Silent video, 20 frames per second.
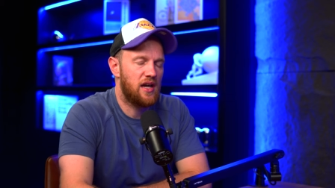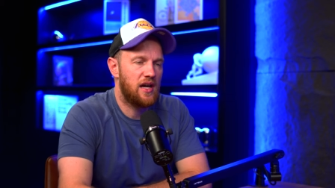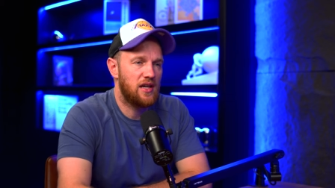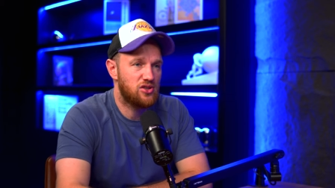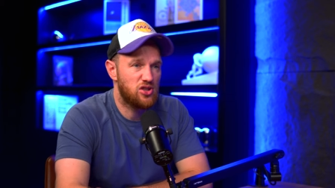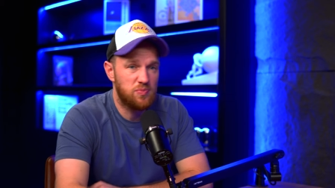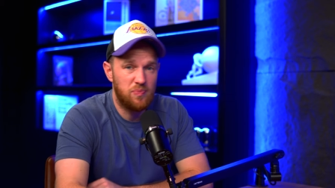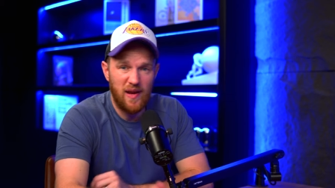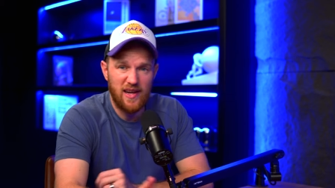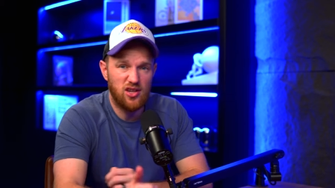I
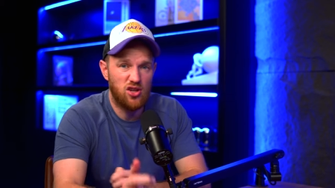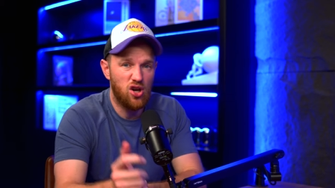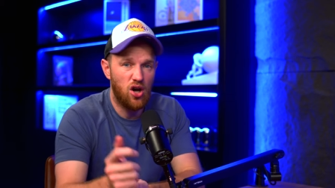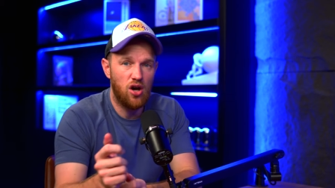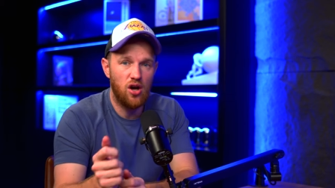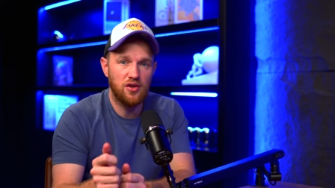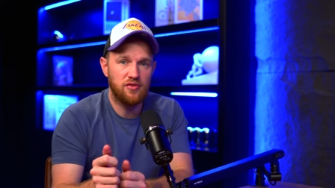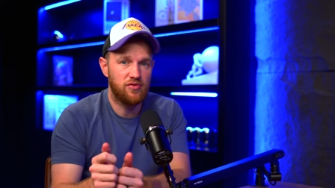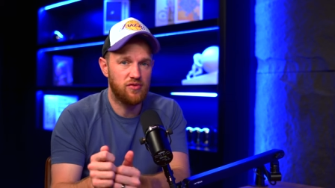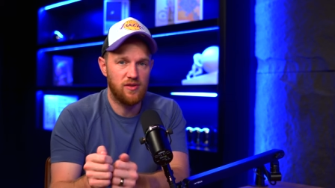just played C
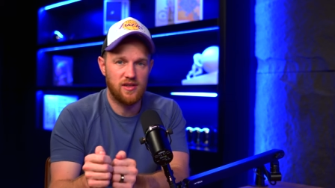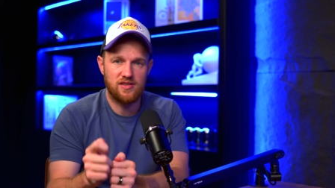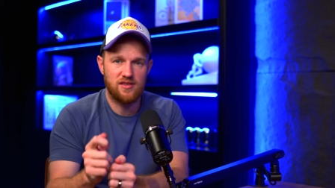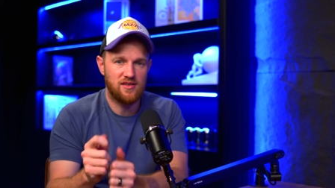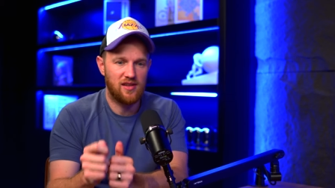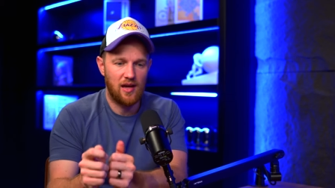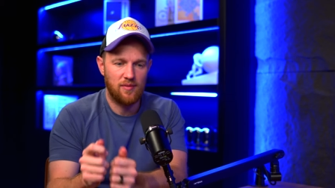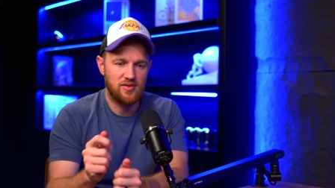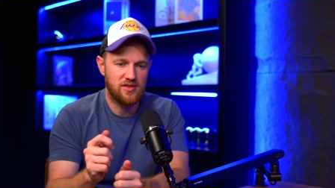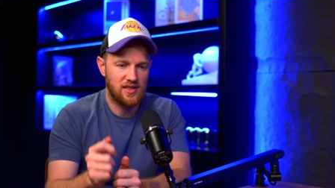O D for the rest
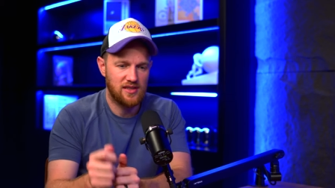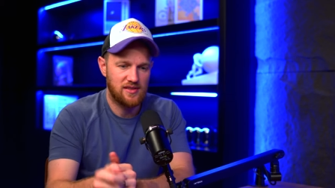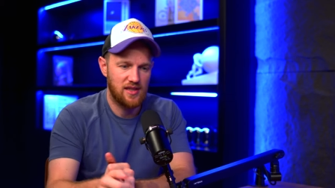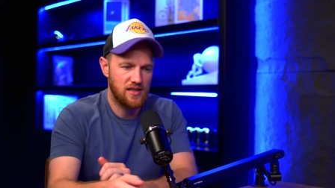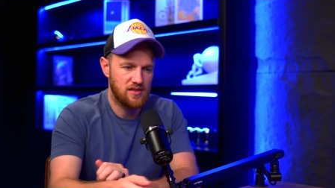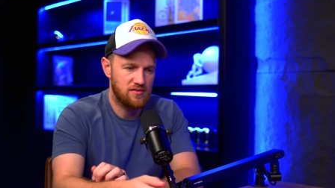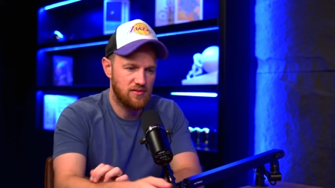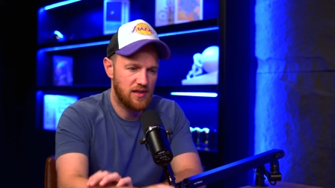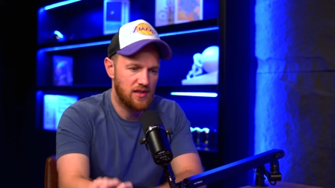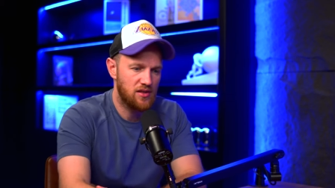of the time, six
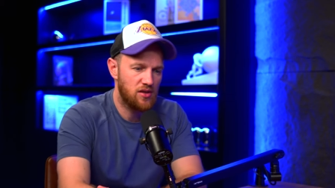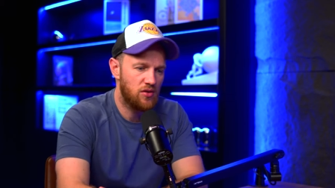days a week.